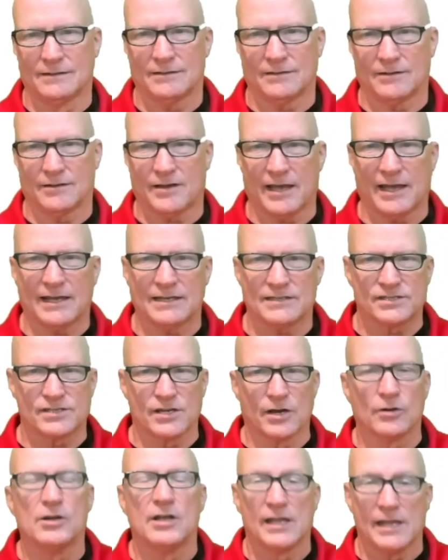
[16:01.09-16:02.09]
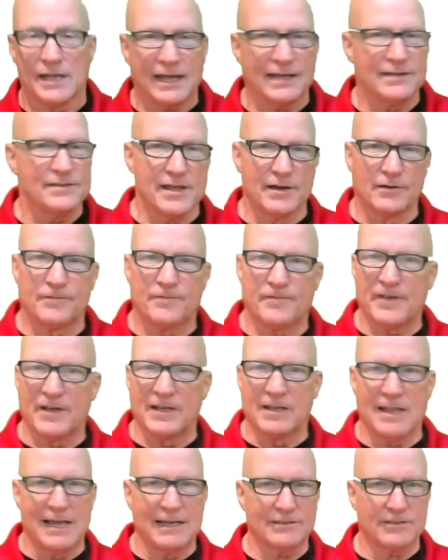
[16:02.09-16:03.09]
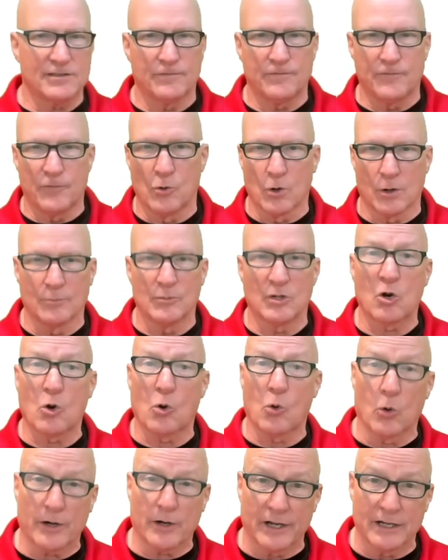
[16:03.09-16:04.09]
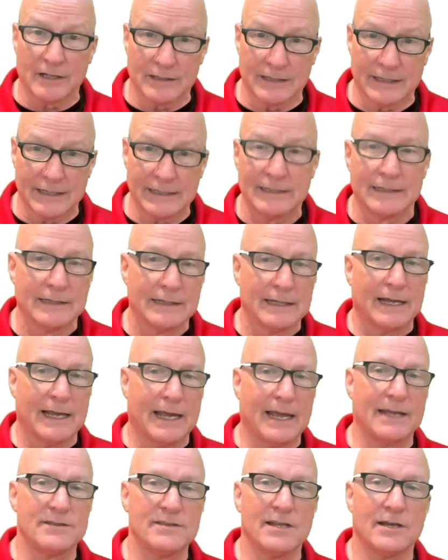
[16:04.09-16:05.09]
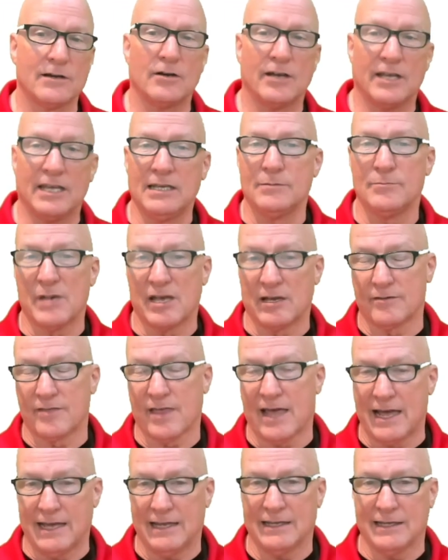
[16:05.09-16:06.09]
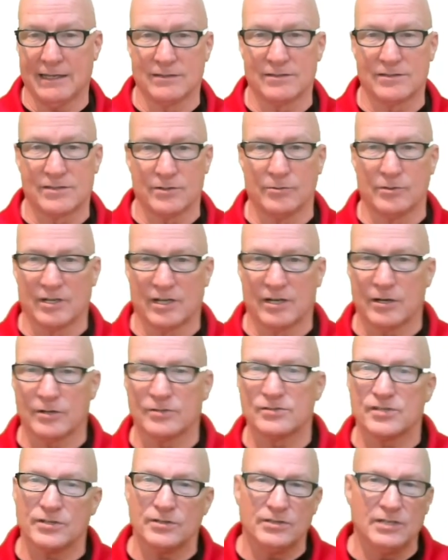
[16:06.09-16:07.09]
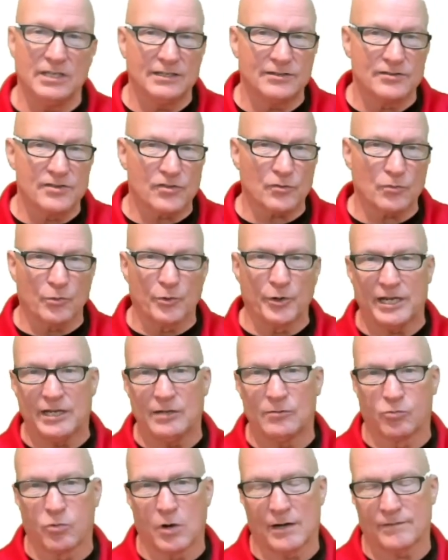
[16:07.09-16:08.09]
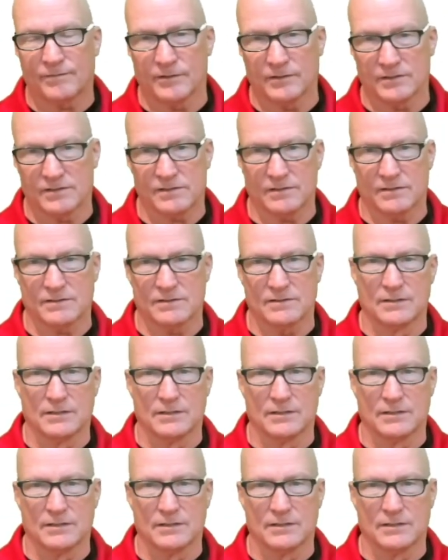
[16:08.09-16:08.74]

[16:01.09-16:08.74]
Okay, so, and they'll fill out the form accordingly and they'll email that into INCOSE. You need three references.